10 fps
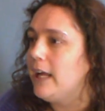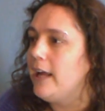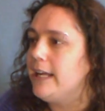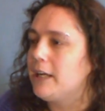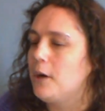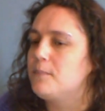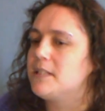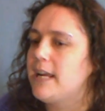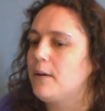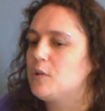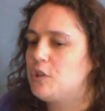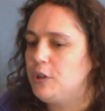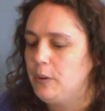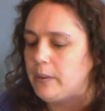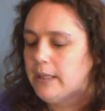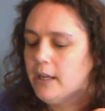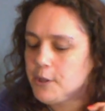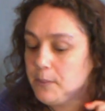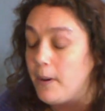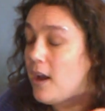It comes down to
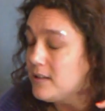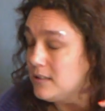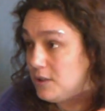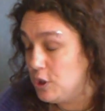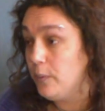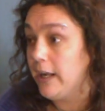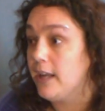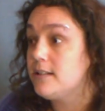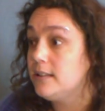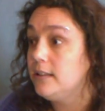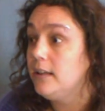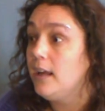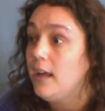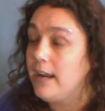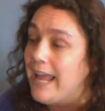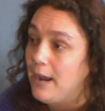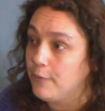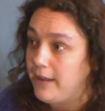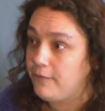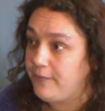the person doing it and how
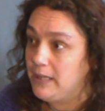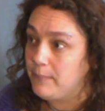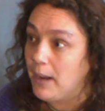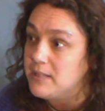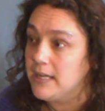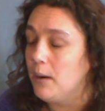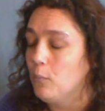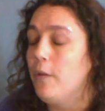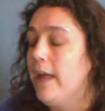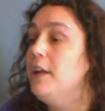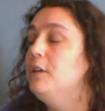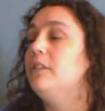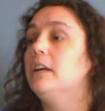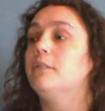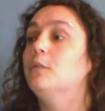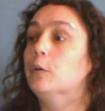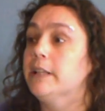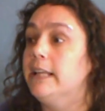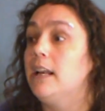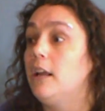they feel about it and what they're using it for
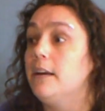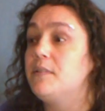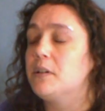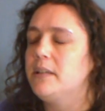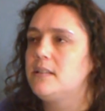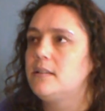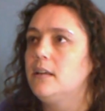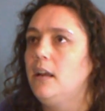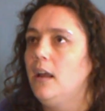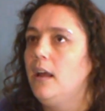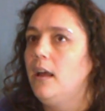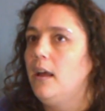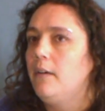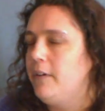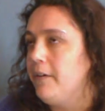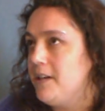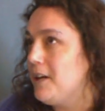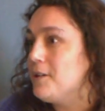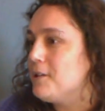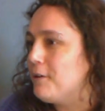in their life. So it's very
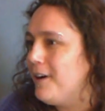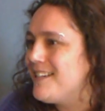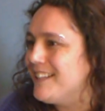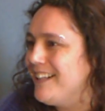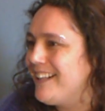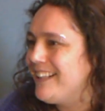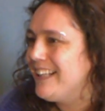idiosyncratic.